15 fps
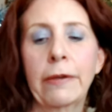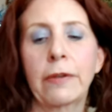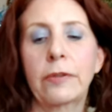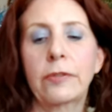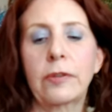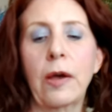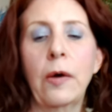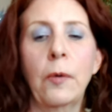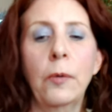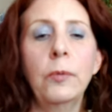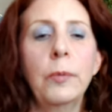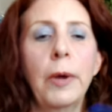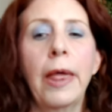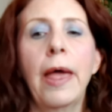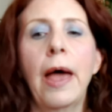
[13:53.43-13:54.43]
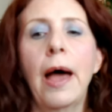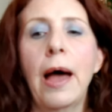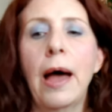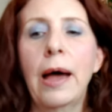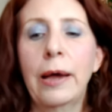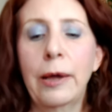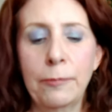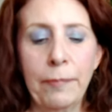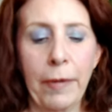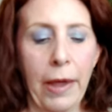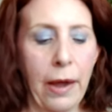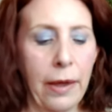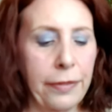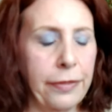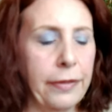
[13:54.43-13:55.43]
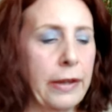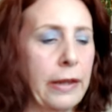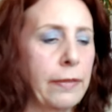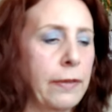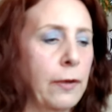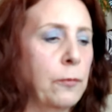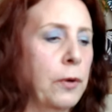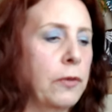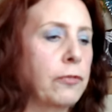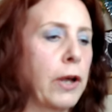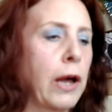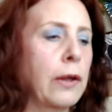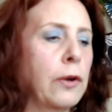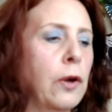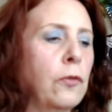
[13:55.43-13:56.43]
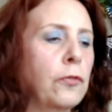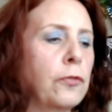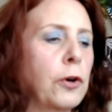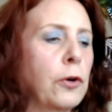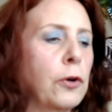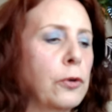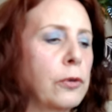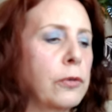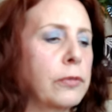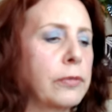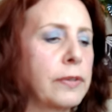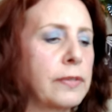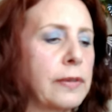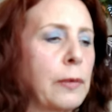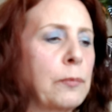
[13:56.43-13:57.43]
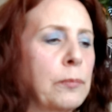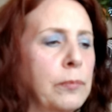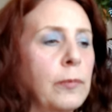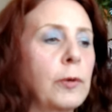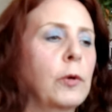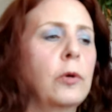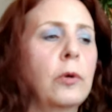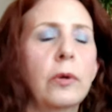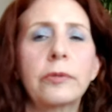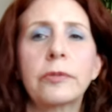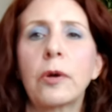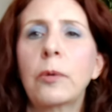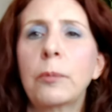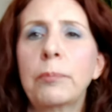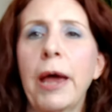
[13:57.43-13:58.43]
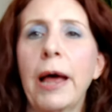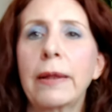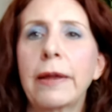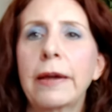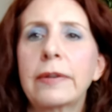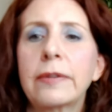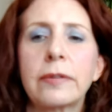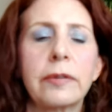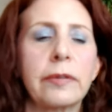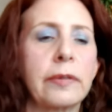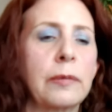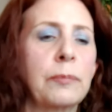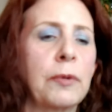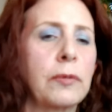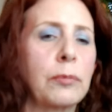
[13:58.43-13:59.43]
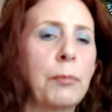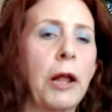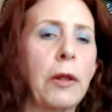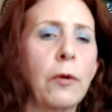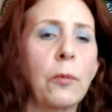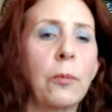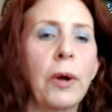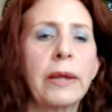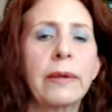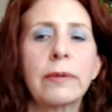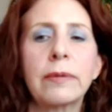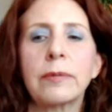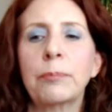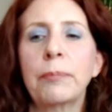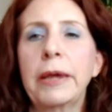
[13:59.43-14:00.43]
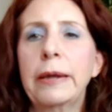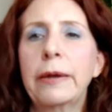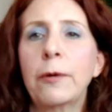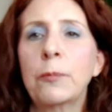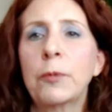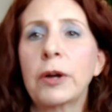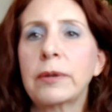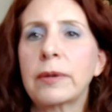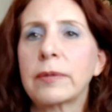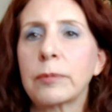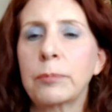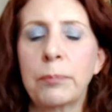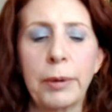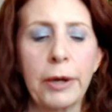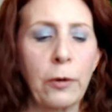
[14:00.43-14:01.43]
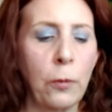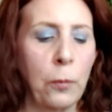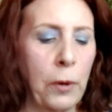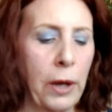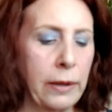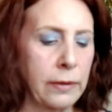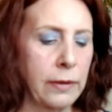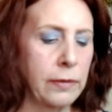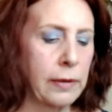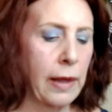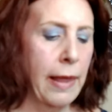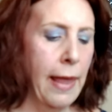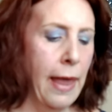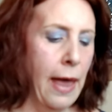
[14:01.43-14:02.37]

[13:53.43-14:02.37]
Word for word: so um, I think that we've gone over some cool tone palettes, some smaller ones, medium ones, some bigger ones.